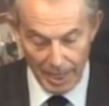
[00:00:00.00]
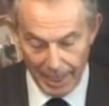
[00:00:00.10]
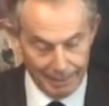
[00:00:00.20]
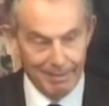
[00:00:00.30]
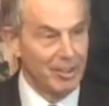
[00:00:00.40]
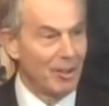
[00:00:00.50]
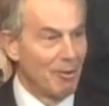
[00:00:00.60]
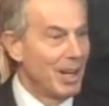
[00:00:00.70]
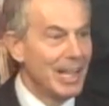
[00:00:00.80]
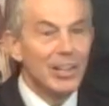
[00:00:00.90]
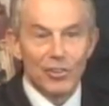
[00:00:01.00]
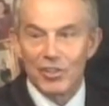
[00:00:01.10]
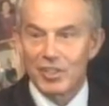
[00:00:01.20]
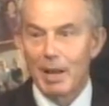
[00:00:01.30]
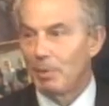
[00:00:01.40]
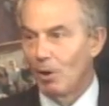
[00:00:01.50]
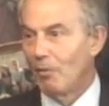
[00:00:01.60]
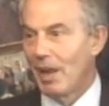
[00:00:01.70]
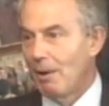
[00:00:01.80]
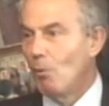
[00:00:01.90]
And, each step
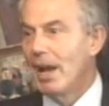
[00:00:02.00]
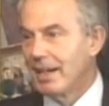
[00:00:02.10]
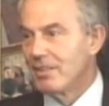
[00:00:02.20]
along that way,